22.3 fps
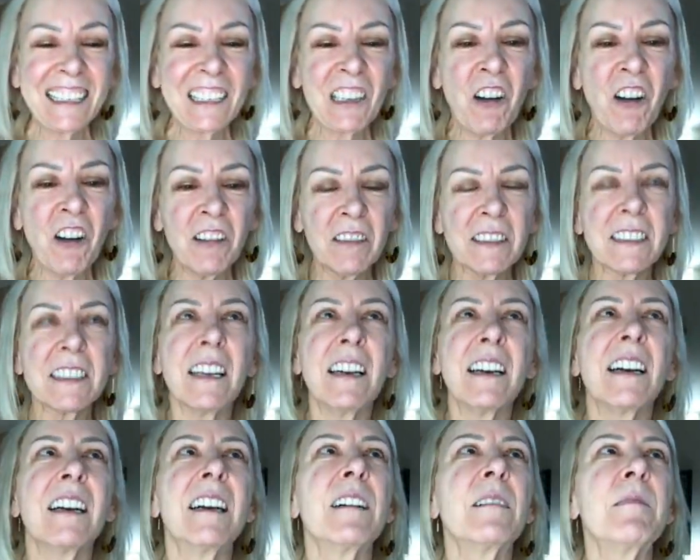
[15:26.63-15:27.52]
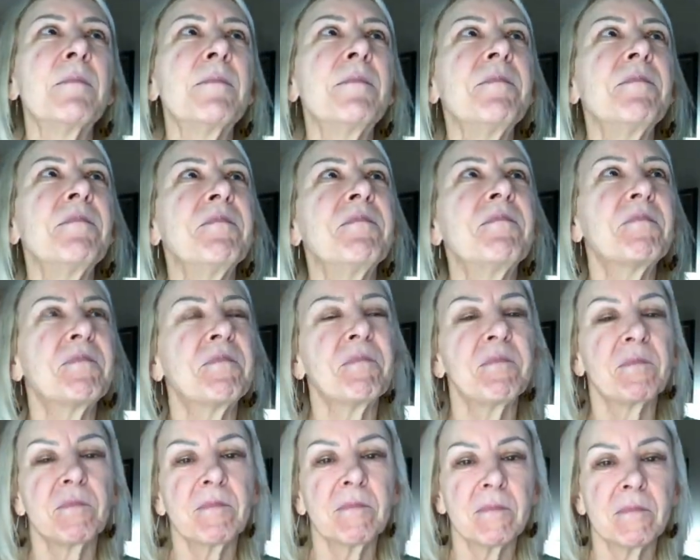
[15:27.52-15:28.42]
it's called um,
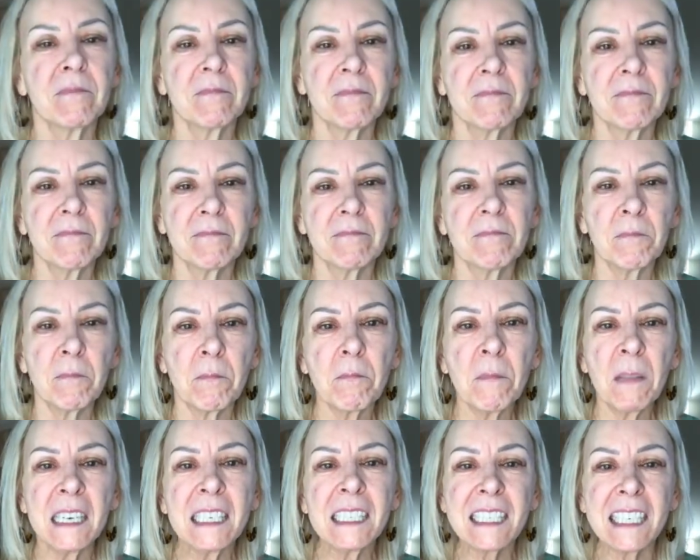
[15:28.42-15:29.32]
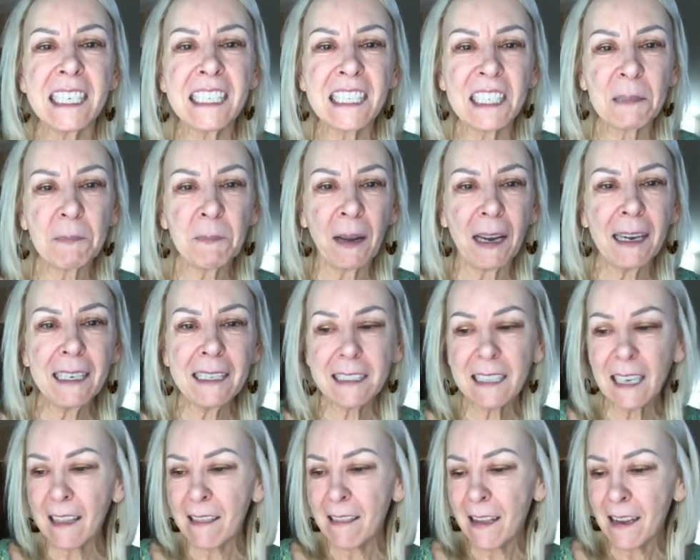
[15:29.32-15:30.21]
Mint and
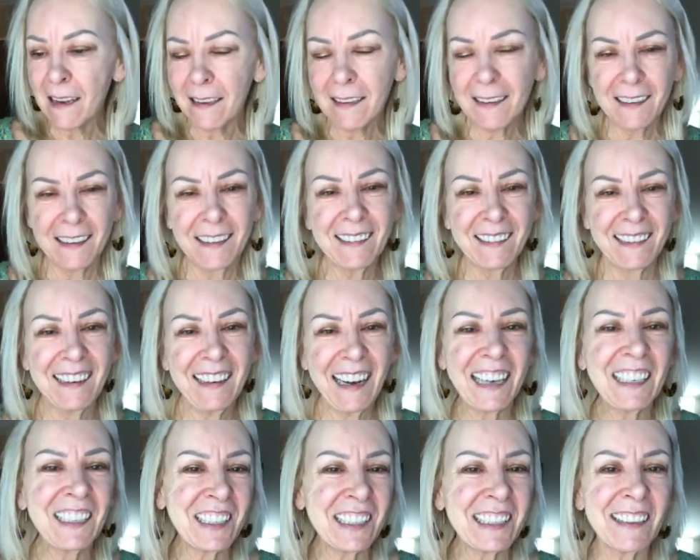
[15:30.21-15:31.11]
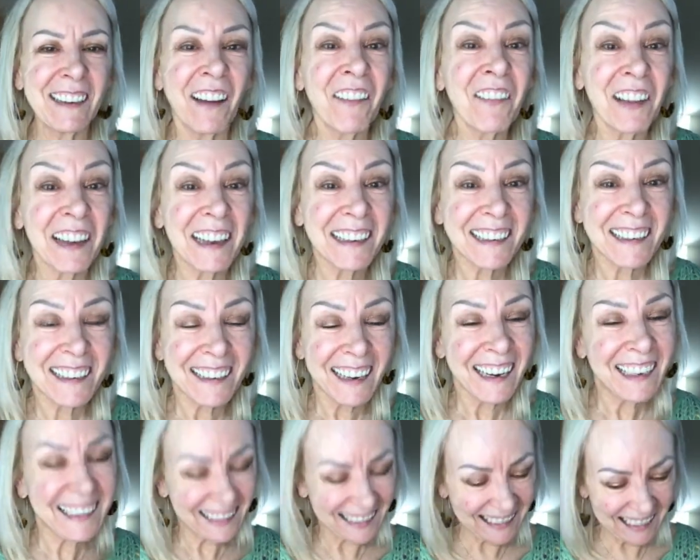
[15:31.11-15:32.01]
Spice, I think. I just love it.
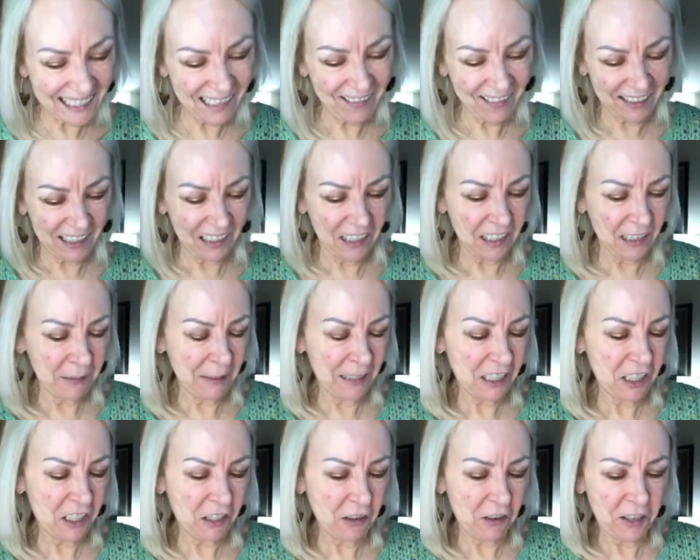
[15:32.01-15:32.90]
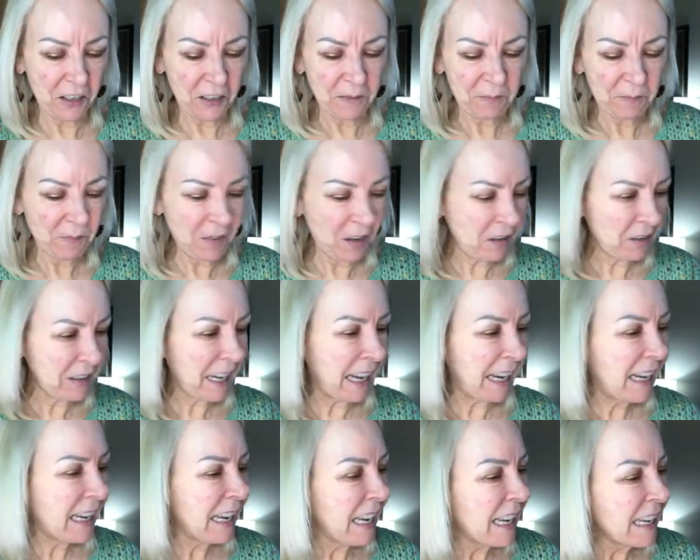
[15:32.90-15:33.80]
I just love it. I can't wait to show you.
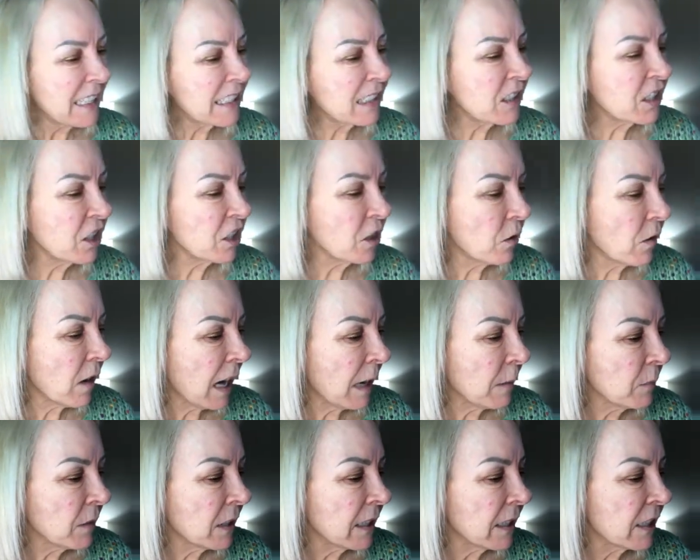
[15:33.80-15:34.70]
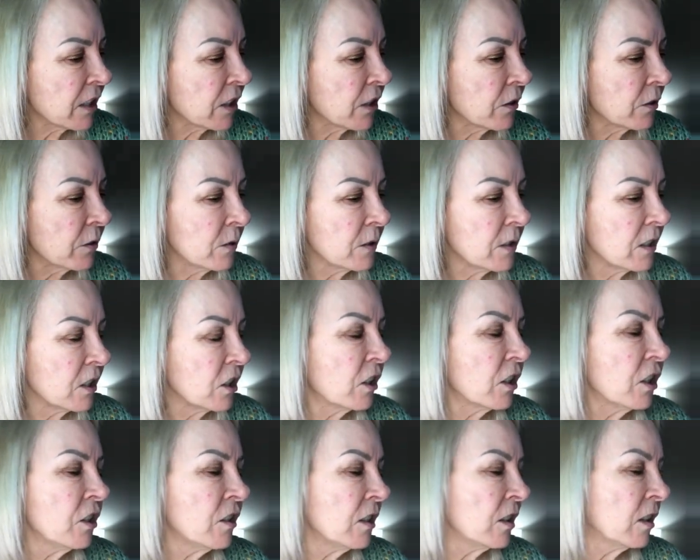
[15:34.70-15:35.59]
Okay, so you know, I'm gonna use,
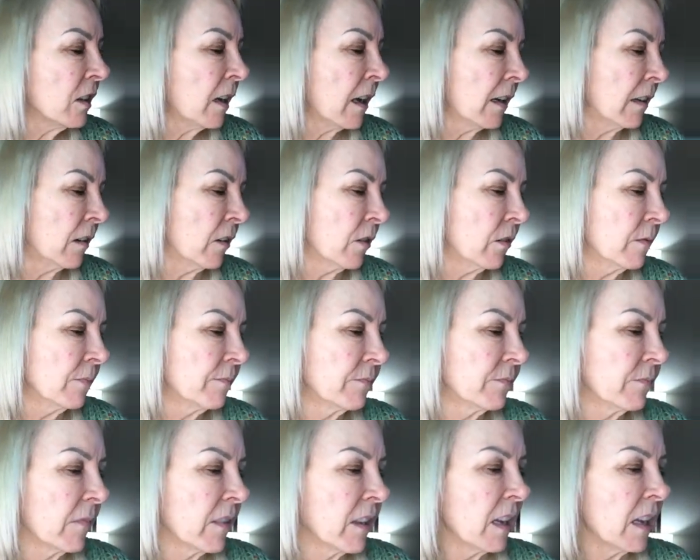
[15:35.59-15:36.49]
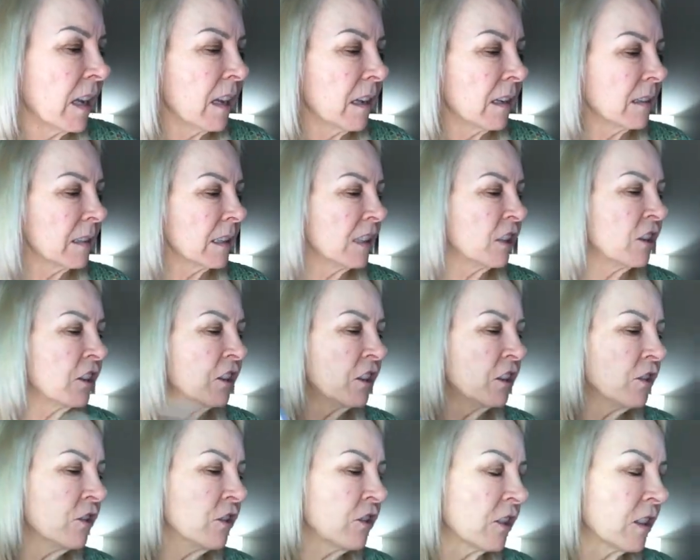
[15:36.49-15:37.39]
you can use, I don't know, you
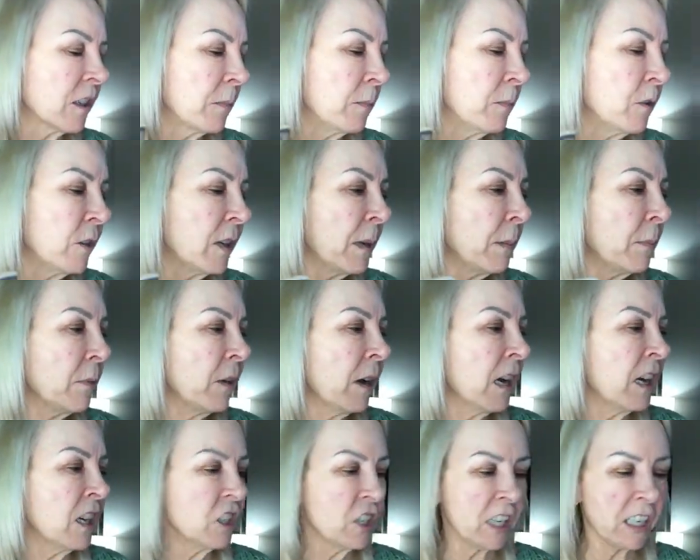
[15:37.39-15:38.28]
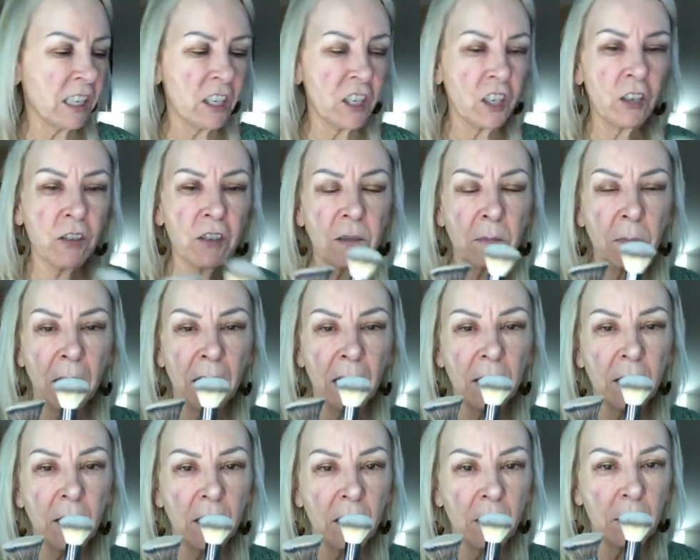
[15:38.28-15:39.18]
can use your kabuki brush. I can use
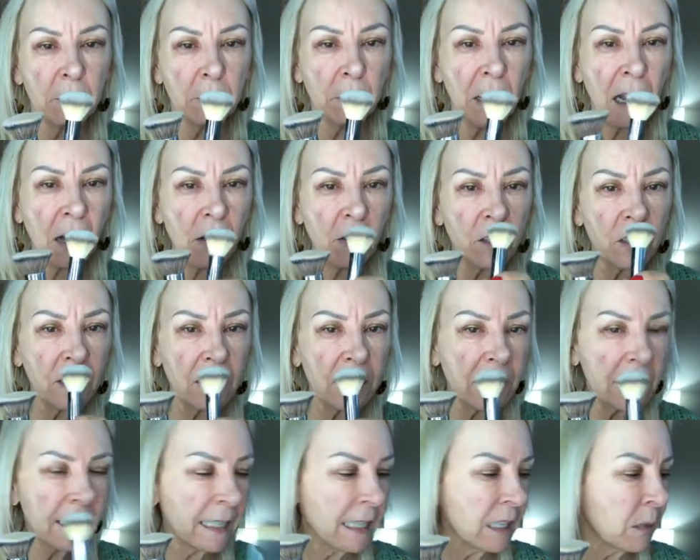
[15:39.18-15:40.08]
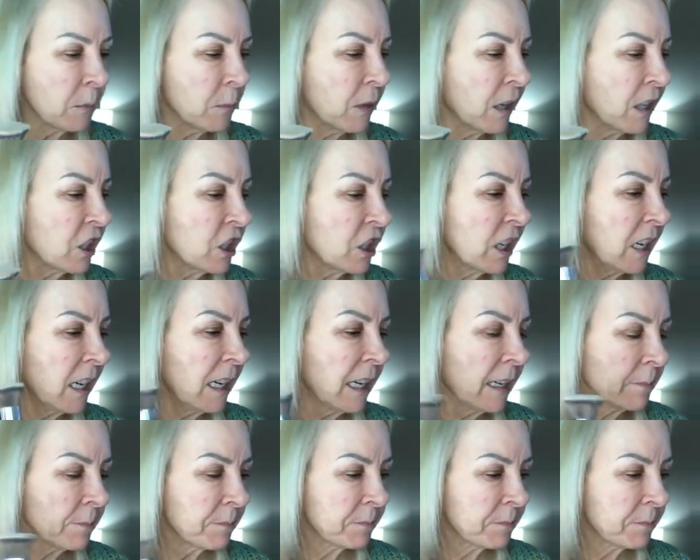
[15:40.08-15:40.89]
my powder concealer brush.